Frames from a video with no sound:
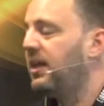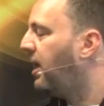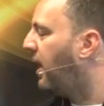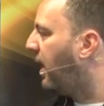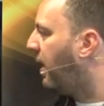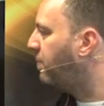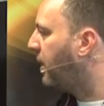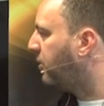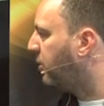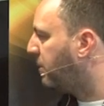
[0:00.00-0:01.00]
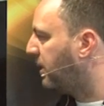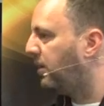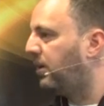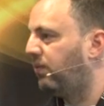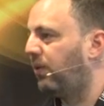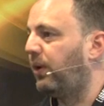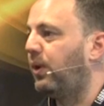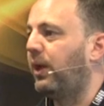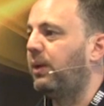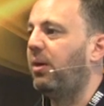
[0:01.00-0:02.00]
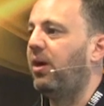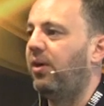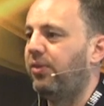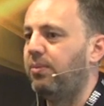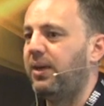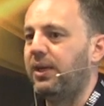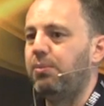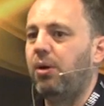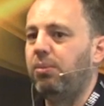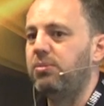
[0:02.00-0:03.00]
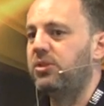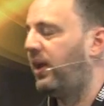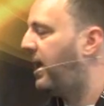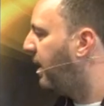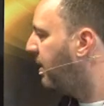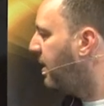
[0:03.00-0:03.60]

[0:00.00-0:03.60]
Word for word: and could be a very quick path to making problems on air.